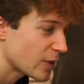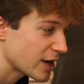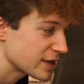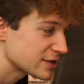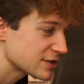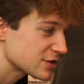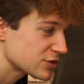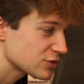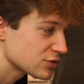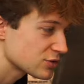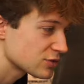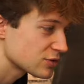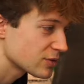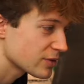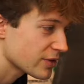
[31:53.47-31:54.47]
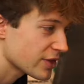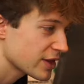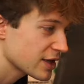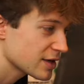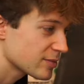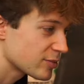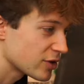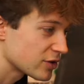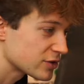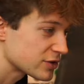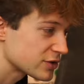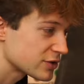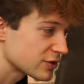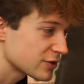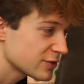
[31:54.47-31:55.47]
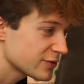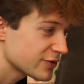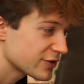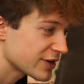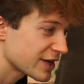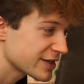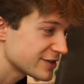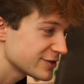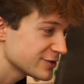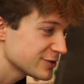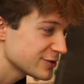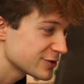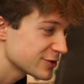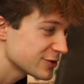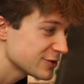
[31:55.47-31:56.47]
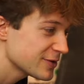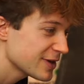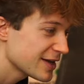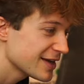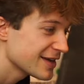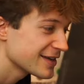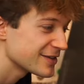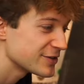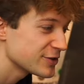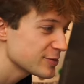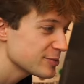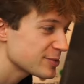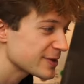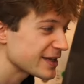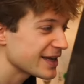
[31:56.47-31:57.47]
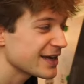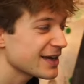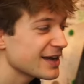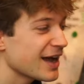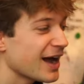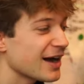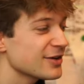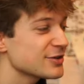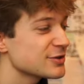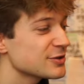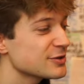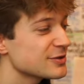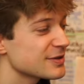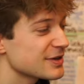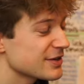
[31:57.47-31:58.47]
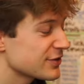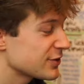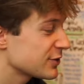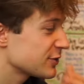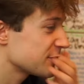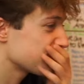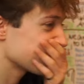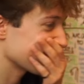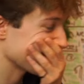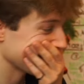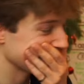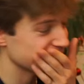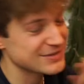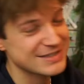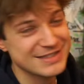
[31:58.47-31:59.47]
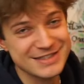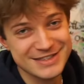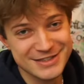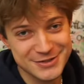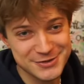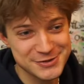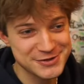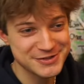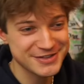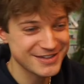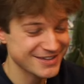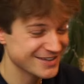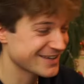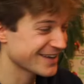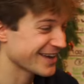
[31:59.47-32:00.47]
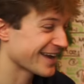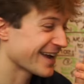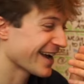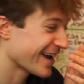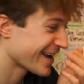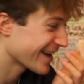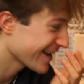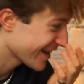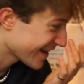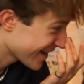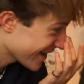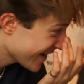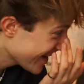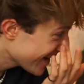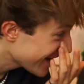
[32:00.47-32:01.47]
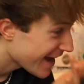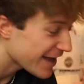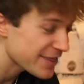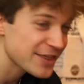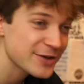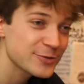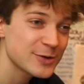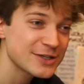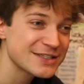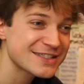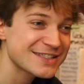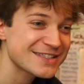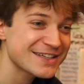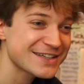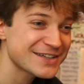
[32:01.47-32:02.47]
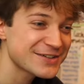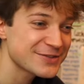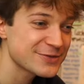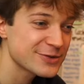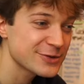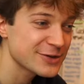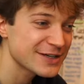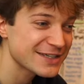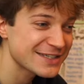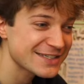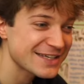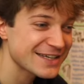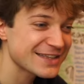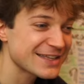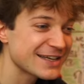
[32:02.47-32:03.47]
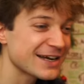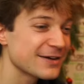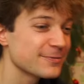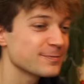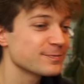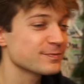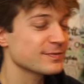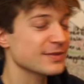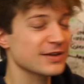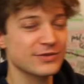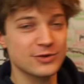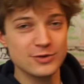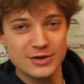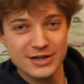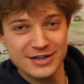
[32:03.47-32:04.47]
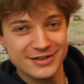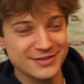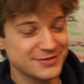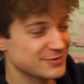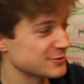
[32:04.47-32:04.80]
to think about, you know. Forget you, no. Yup, yeah, I don't know if you obviously know. I think once Flora said that Flora